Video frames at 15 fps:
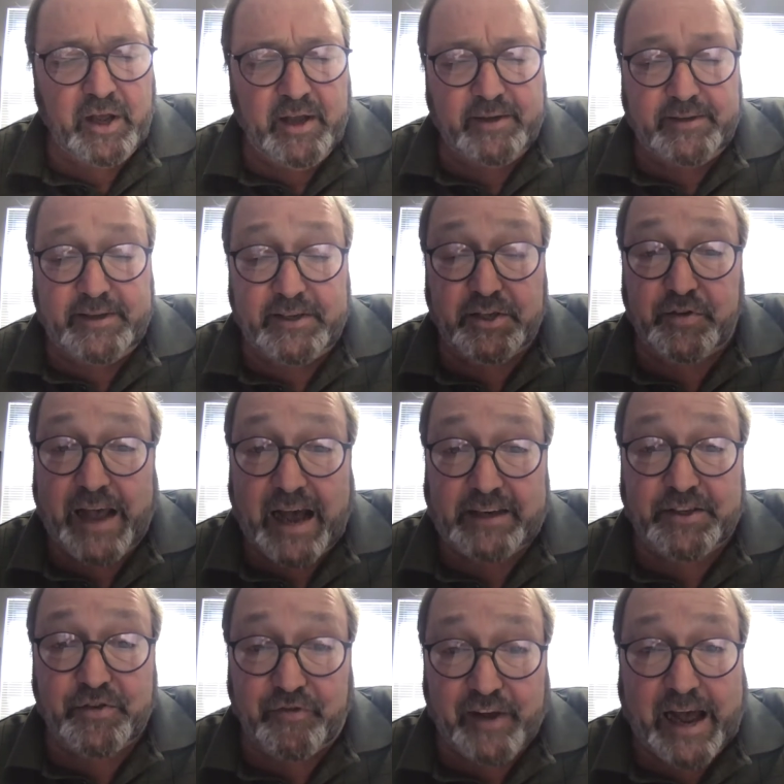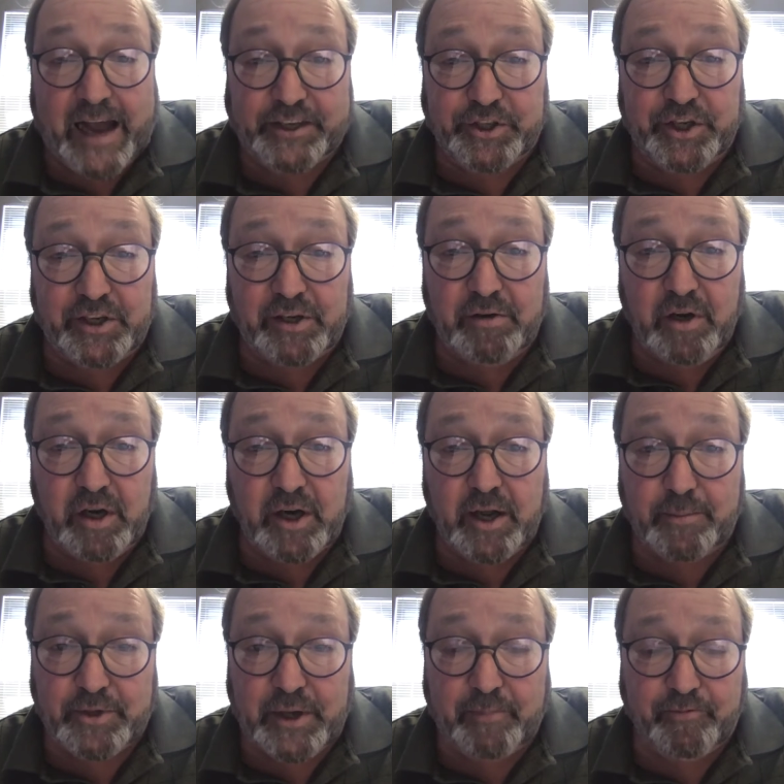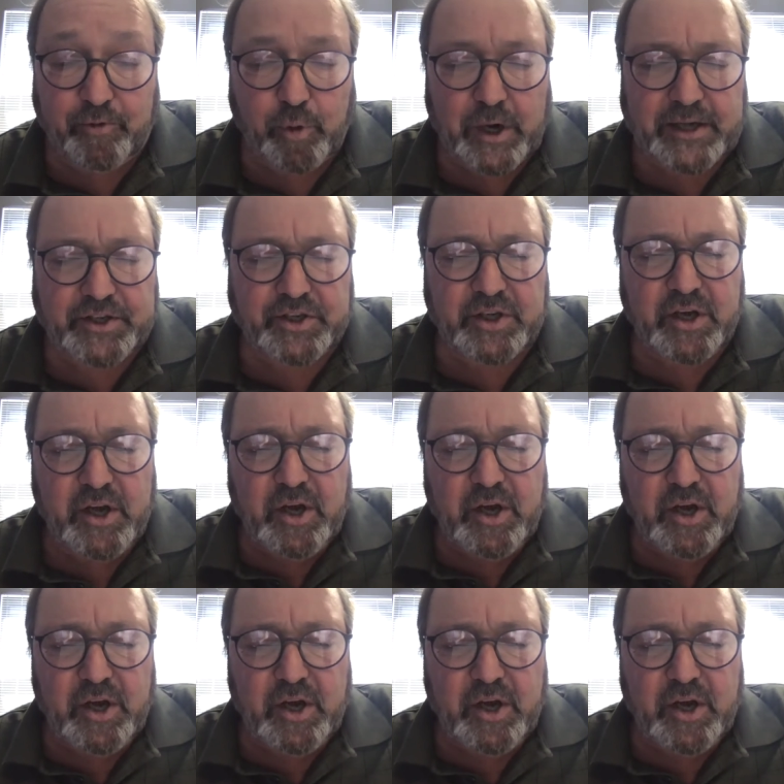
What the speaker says: Dissatisfaction comes up for us